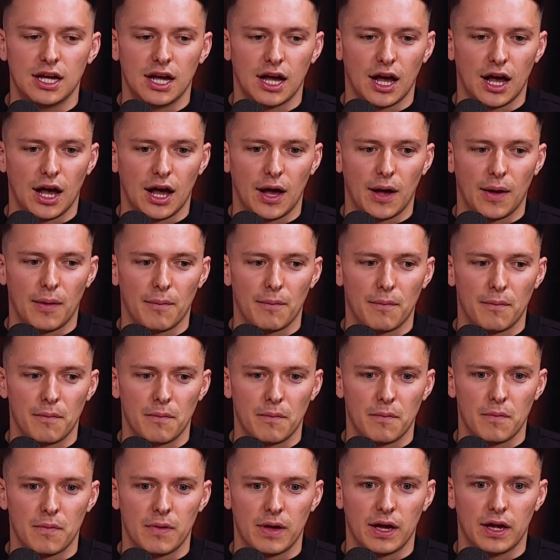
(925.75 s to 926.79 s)

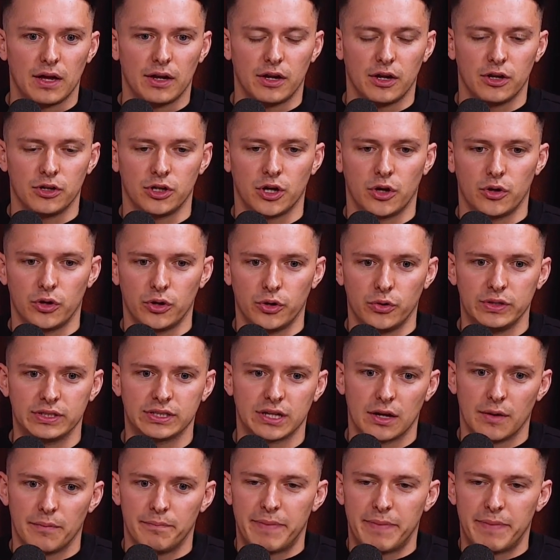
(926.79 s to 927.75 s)
who is going to